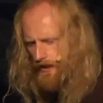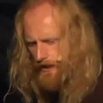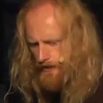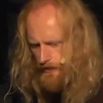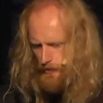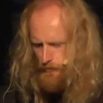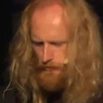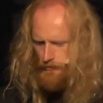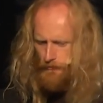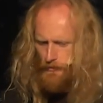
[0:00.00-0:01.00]
And then we put
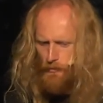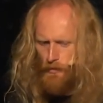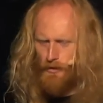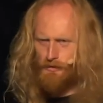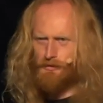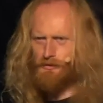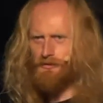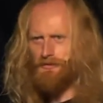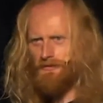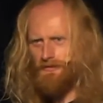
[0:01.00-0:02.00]
it through a wash.
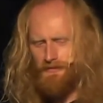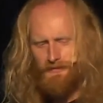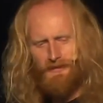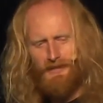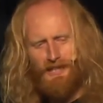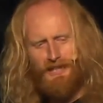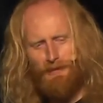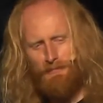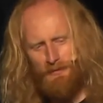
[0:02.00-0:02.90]
And then we